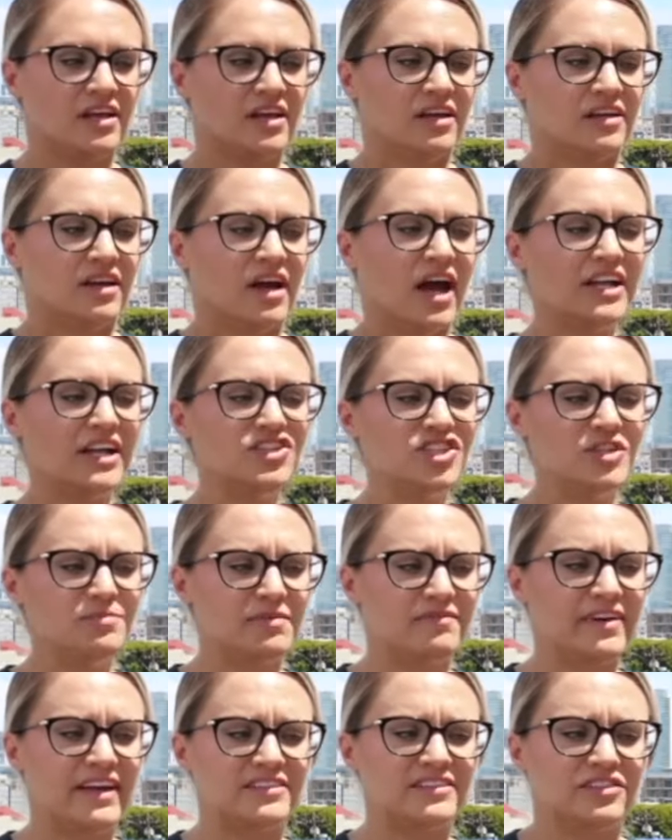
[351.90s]

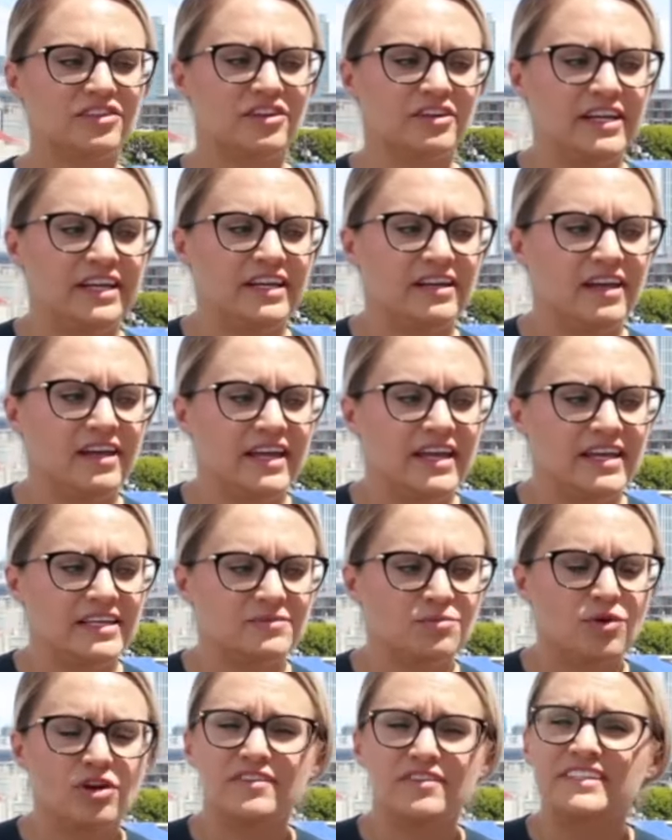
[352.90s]
Unsupervised learning is
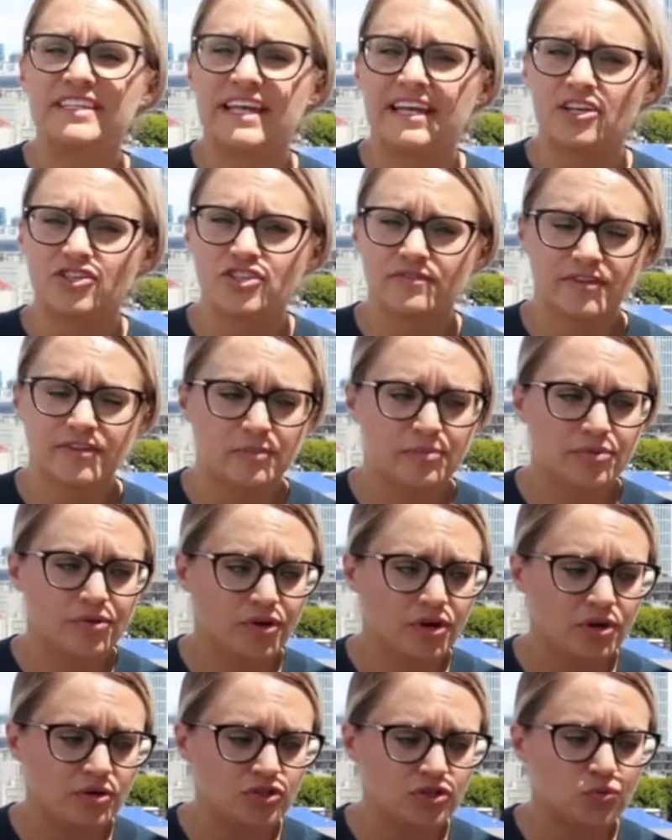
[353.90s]
more of a data-driven
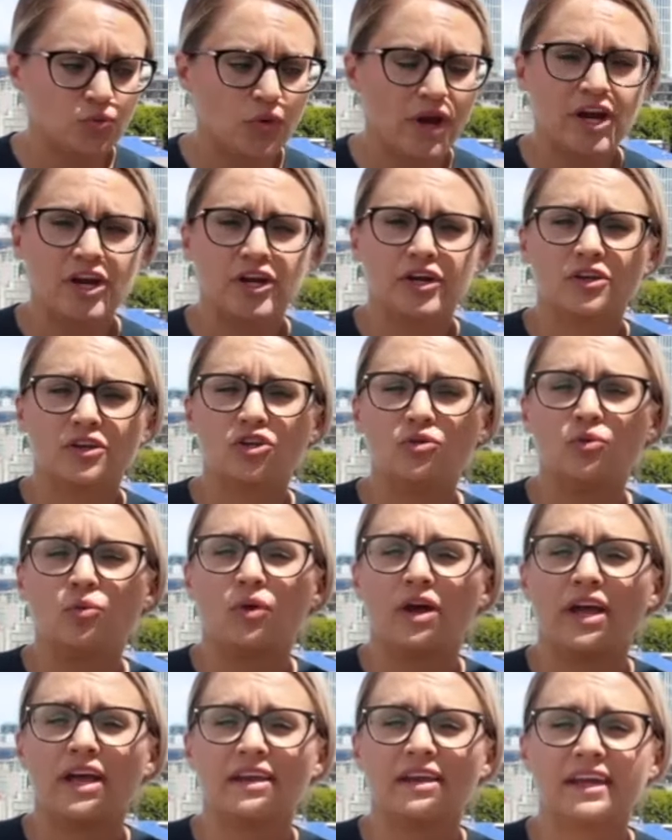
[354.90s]
approach where you,
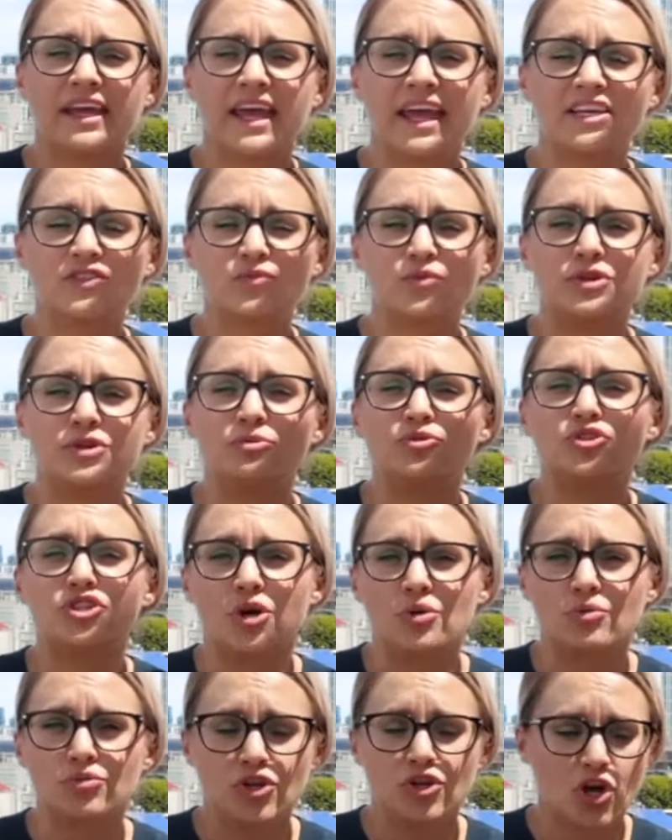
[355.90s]
in a case where you
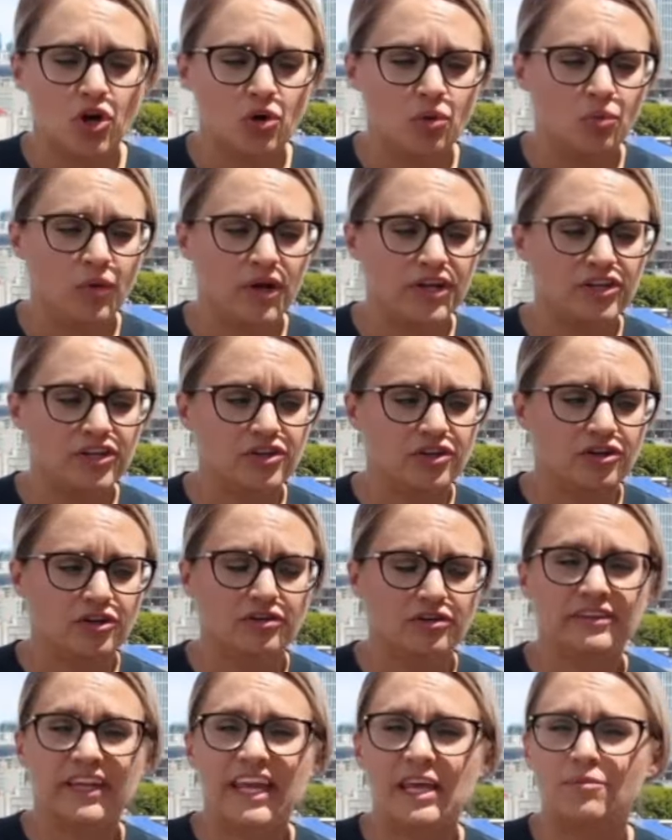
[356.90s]
don't know what your
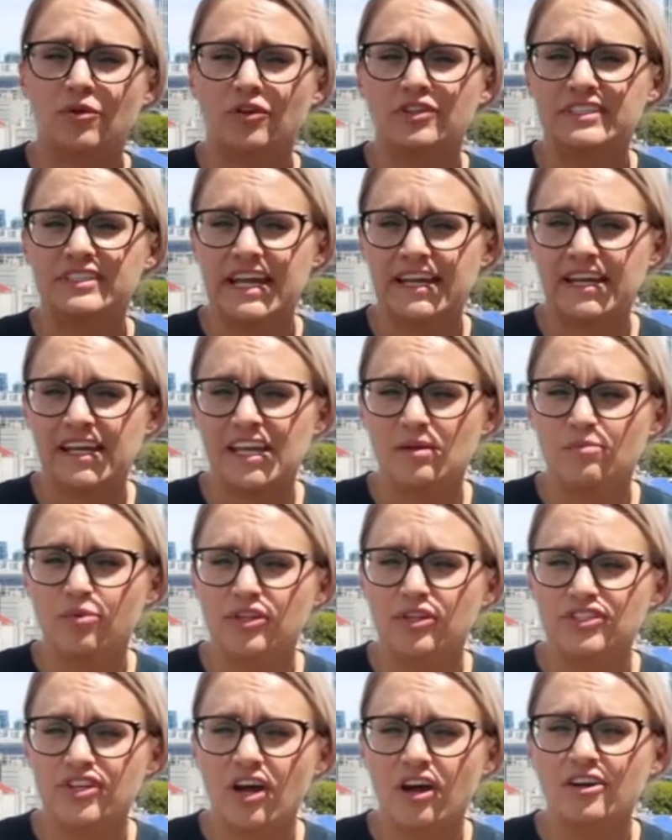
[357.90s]
labeled data
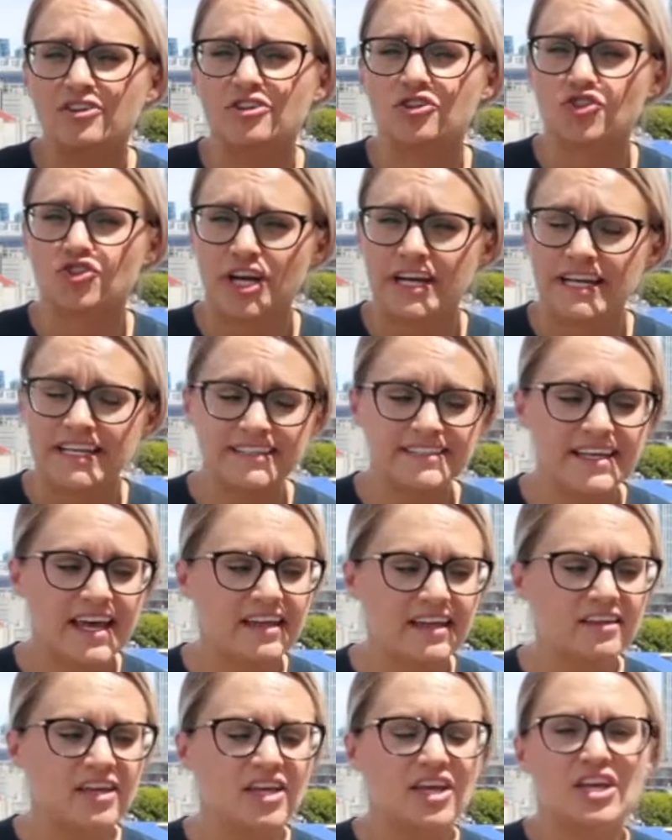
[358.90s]
inputs are in your training
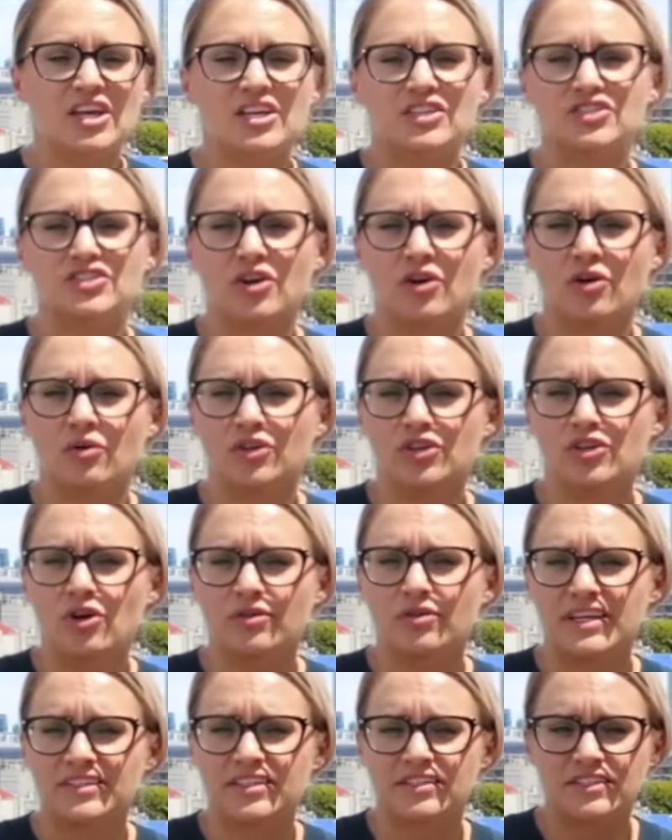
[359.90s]
set, so you don't
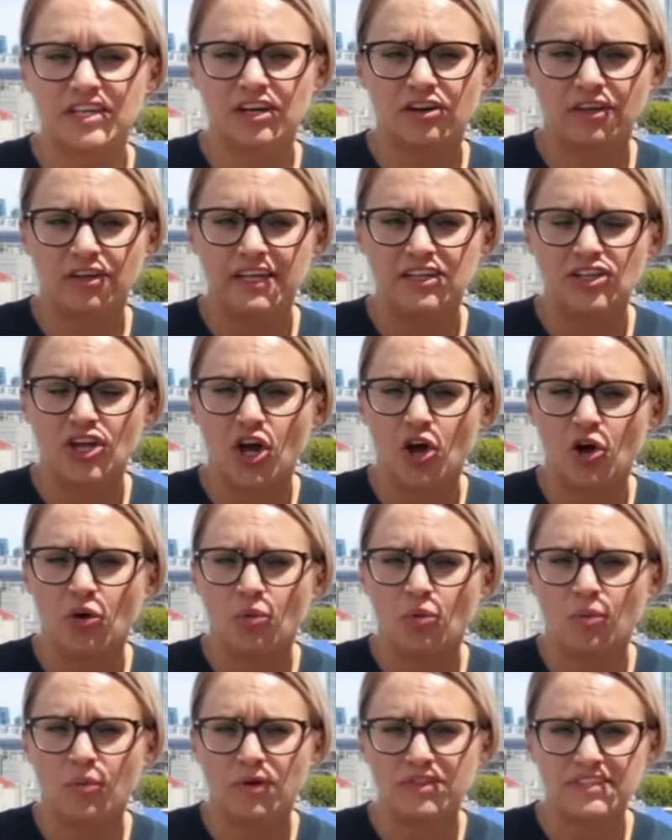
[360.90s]
necessarily
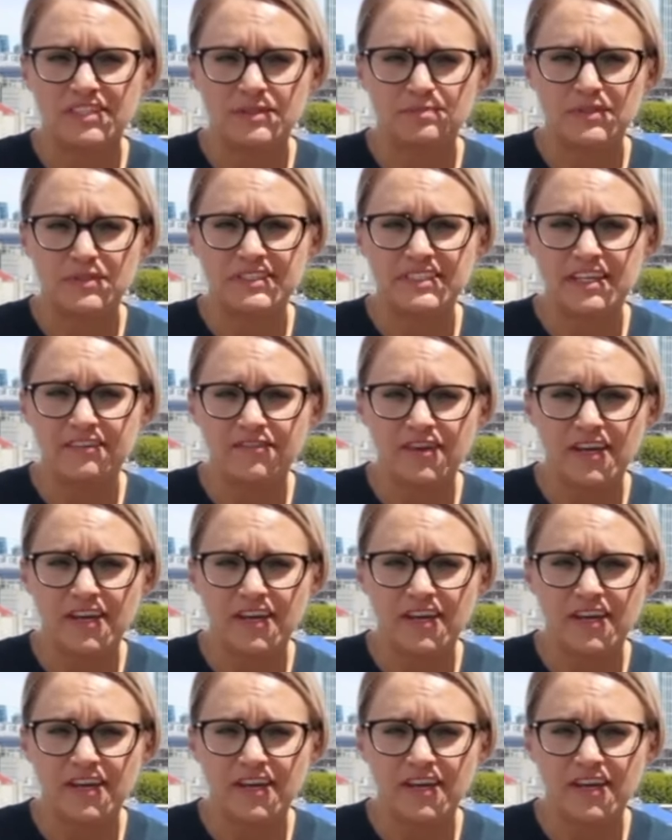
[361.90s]
know what the specific